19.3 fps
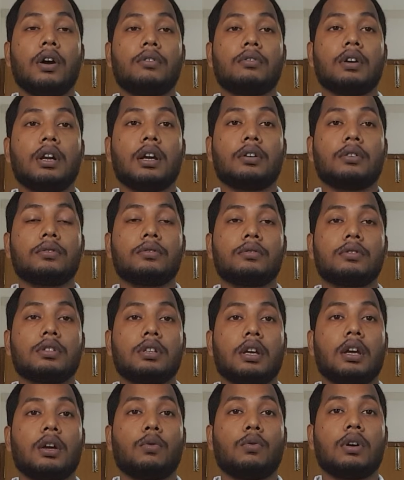would like to
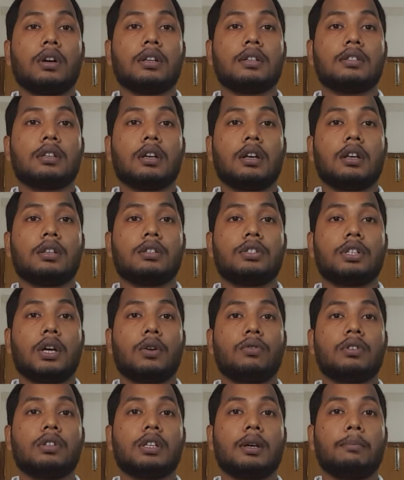say what is a
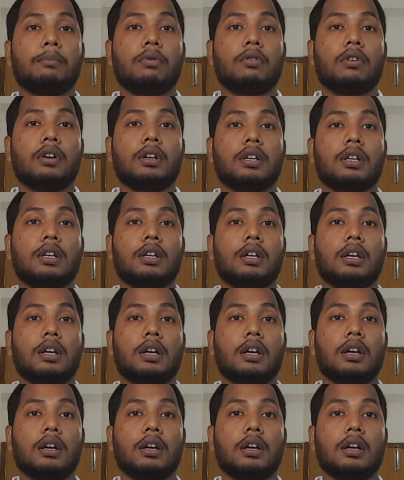genuine temporary